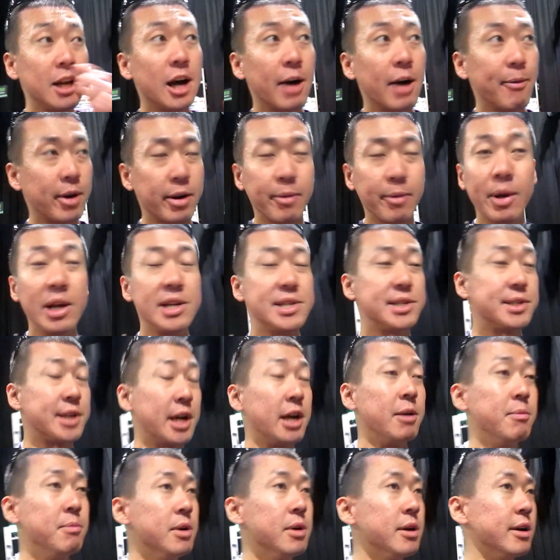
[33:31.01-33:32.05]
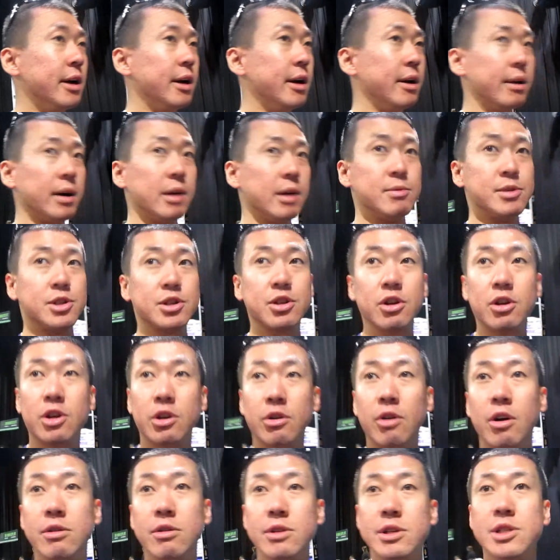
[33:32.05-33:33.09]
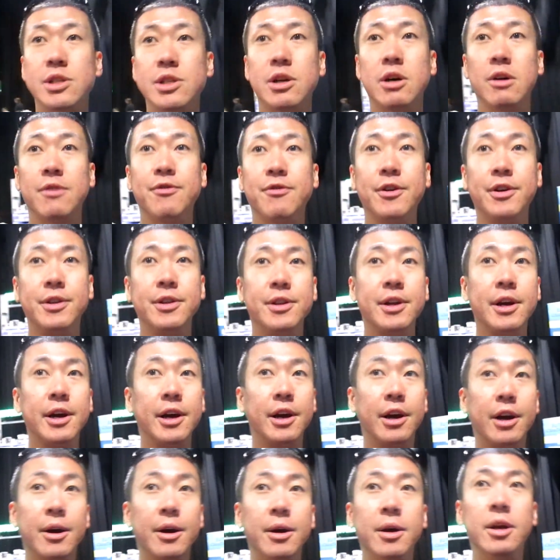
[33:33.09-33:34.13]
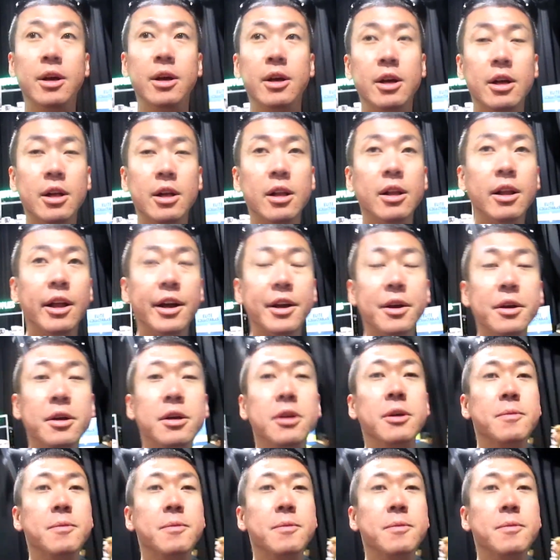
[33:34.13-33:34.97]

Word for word: I'm an amazing time. Uh, I'm just looking around and stuff, and uh, like